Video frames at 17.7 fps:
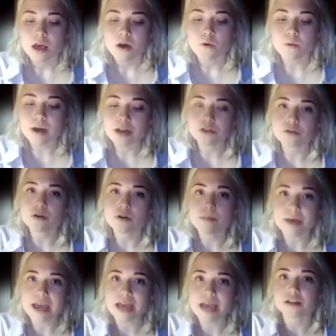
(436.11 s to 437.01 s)
When you
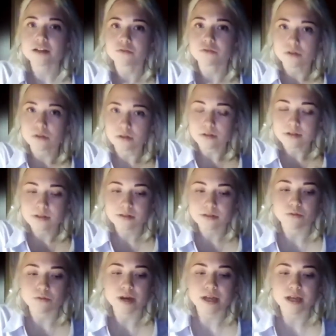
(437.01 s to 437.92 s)
obey the
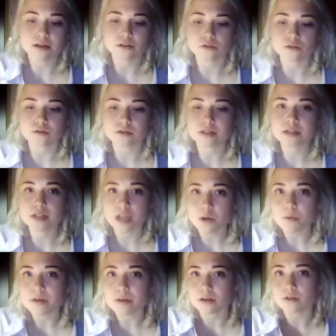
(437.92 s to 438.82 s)
rules, when you
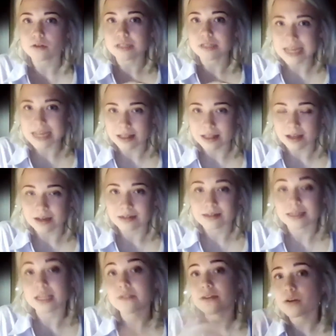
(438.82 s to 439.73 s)
stick with your
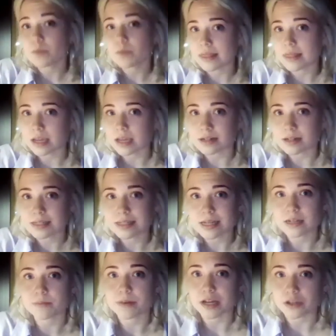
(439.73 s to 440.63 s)
deadlines, even when they are
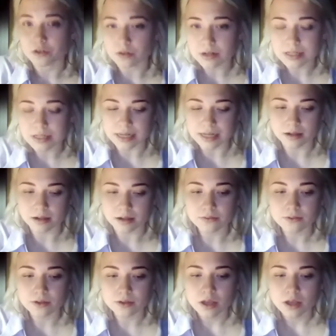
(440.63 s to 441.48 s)
set by yourself,